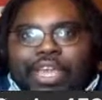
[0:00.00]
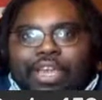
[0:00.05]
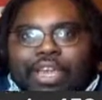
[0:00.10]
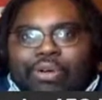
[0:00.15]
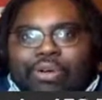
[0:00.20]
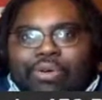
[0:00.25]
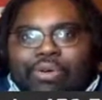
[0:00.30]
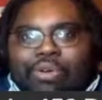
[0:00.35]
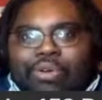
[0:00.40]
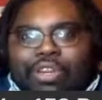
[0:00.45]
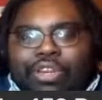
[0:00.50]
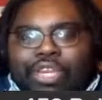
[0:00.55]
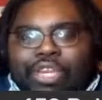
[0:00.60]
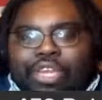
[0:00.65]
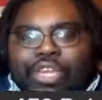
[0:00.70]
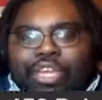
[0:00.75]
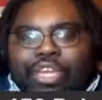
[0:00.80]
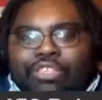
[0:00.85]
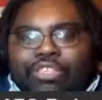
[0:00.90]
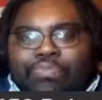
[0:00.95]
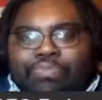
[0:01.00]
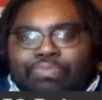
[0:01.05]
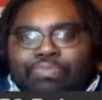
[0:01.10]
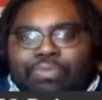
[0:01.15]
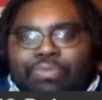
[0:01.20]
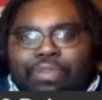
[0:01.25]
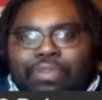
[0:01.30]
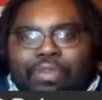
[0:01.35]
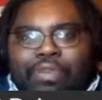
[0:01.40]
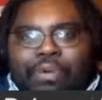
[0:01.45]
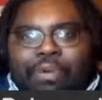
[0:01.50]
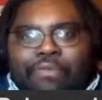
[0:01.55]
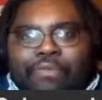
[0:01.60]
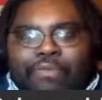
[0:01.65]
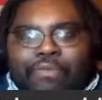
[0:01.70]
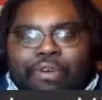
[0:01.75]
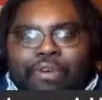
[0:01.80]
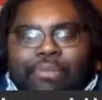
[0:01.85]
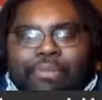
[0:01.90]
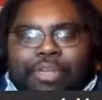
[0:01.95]
on the
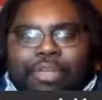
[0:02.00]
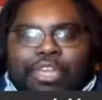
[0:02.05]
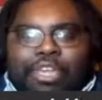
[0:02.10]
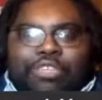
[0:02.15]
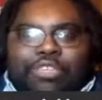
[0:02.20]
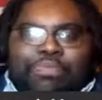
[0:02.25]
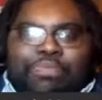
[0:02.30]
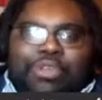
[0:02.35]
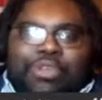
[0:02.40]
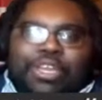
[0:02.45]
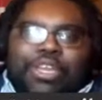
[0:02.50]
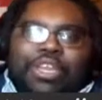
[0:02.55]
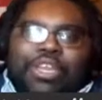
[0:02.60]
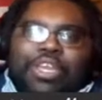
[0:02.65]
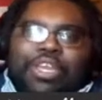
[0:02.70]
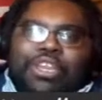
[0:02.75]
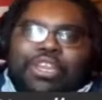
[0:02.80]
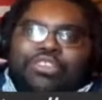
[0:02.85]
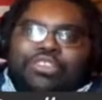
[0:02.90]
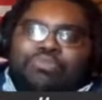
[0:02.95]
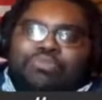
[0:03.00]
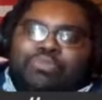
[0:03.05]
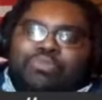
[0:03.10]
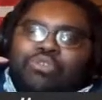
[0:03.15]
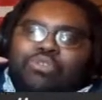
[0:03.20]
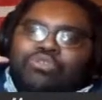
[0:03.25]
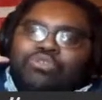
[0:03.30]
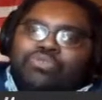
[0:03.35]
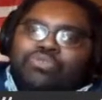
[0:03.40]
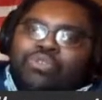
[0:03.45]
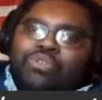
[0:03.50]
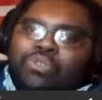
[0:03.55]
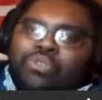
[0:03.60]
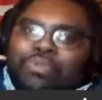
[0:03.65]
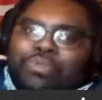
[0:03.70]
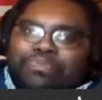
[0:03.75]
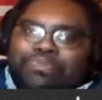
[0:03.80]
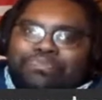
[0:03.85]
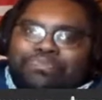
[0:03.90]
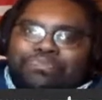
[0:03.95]
from ESPN in the sports world.
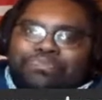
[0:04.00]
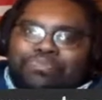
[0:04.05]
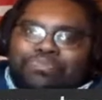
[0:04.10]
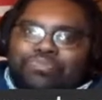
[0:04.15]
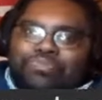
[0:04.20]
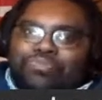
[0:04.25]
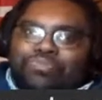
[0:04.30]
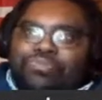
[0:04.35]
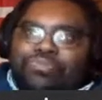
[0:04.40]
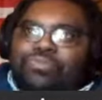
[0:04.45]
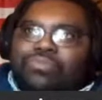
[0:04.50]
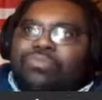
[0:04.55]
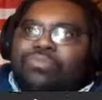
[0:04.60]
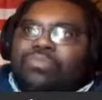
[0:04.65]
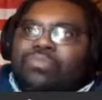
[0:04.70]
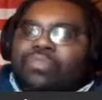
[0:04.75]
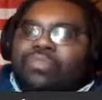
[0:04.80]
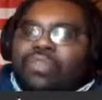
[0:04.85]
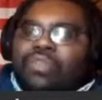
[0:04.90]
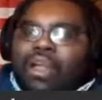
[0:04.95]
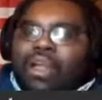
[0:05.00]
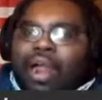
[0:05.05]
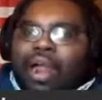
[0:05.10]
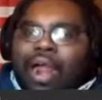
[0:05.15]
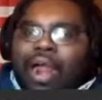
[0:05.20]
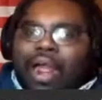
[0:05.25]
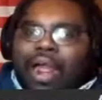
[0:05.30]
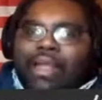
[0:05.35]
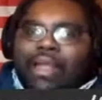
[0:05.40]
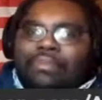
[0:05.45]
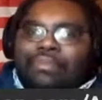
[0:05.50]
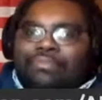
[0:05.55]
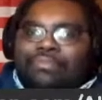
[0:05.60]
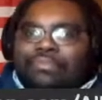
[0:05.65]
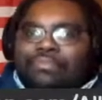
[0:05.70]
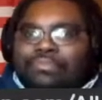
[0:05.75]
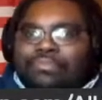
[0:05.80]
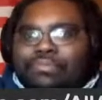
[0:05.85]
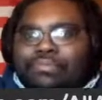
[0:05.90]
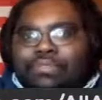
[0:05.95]
All right,
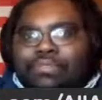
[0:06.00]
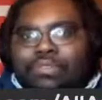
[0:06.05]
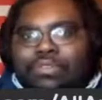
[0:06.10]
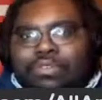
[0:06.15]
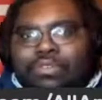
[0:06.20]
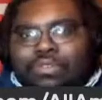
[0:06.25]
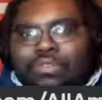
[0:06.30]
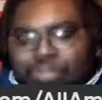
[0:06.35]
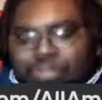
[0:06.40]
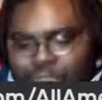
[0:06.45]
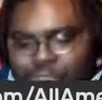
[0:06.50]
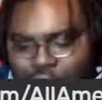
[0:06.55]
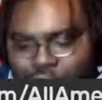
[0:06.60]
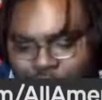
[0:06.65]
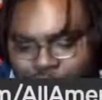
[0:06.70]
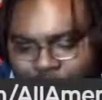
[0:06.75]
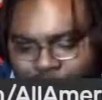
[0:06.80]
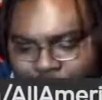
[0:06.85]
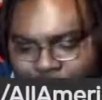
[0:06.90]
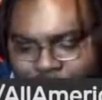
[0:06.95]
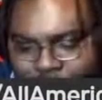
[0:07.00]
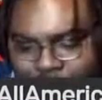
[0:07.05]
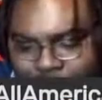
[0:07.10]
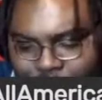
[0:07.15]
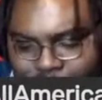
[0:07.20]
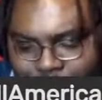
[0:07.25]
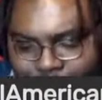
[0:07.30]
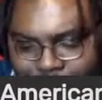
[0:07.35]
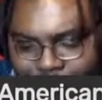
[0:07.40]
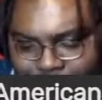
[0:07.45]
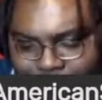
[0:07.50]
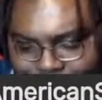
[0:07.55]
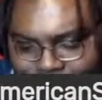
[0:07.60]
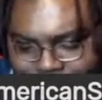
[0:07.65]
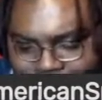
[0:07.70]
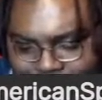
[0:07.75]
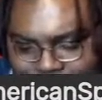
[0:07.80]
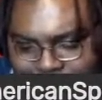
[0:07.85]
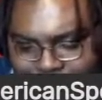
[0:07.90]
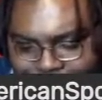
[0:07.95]
so give me one moment
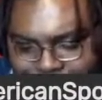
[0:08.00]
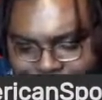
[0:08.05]
here.